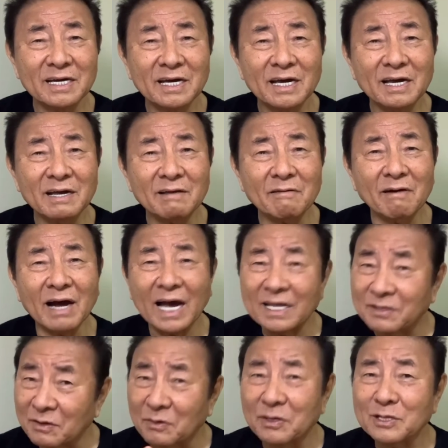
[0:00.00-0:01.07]
I
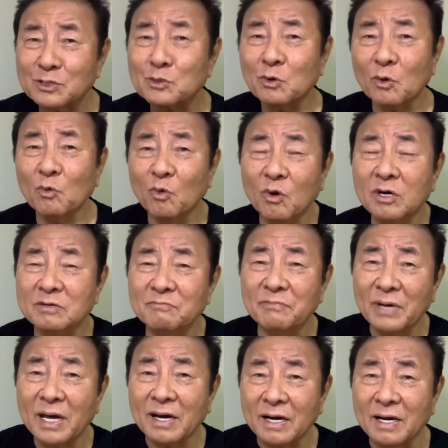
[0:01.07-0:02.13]
think it's going to work
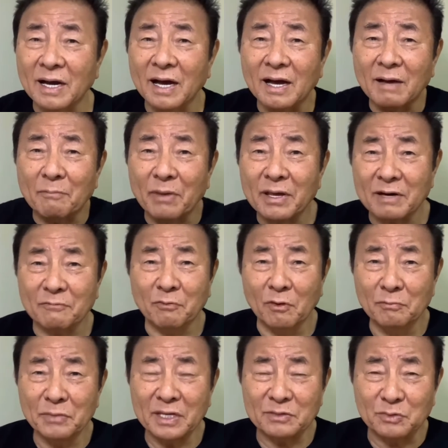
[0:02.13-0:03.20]
better for
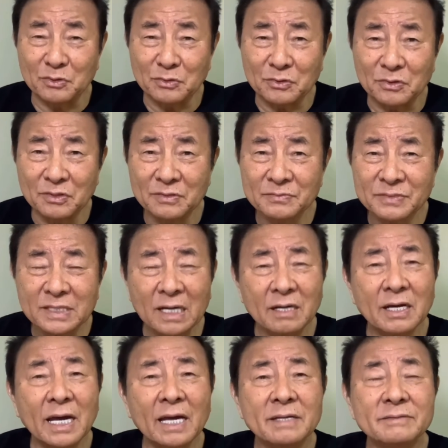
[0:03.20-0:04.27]
me too.
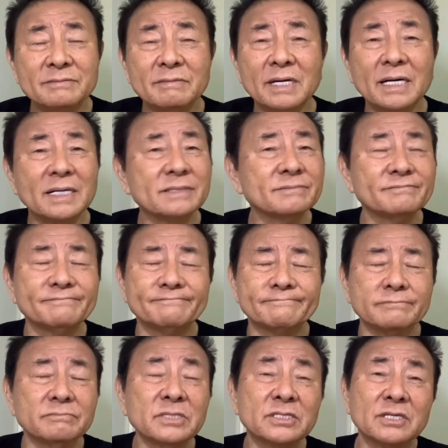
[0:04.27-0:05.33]
And
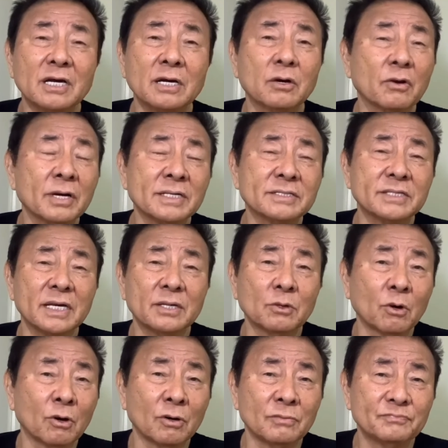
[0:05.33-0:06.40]
Mr. Goran said
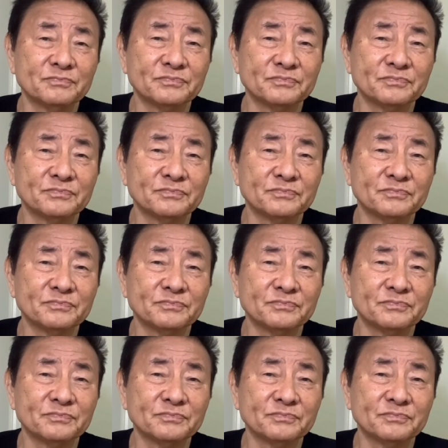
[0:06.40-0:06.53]
no.